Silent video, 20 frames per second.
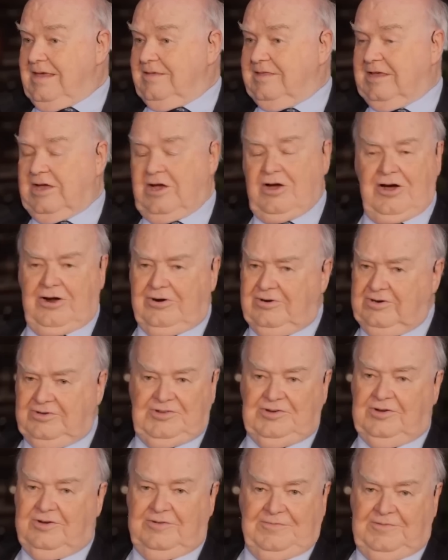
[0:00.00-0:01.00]
The
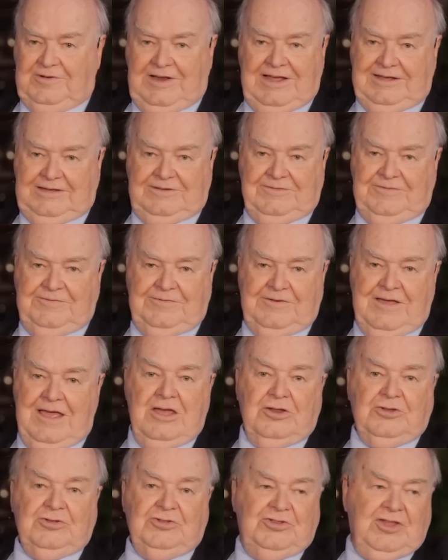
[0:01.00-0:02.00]
origin of life
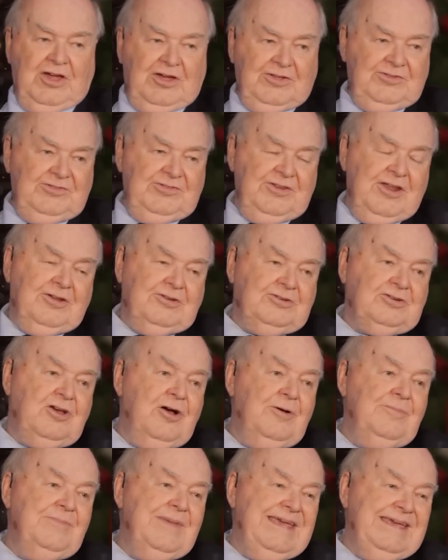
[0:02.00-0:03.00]
does not
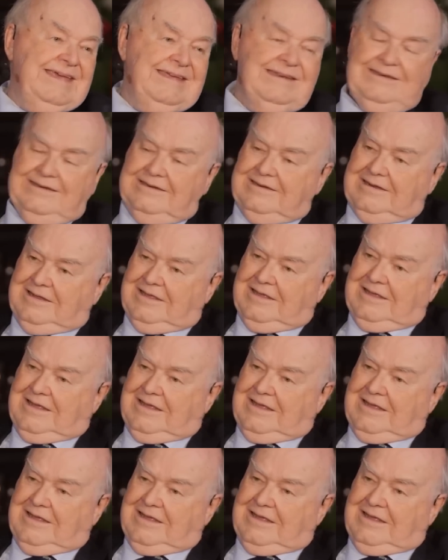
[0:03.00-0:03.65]
come in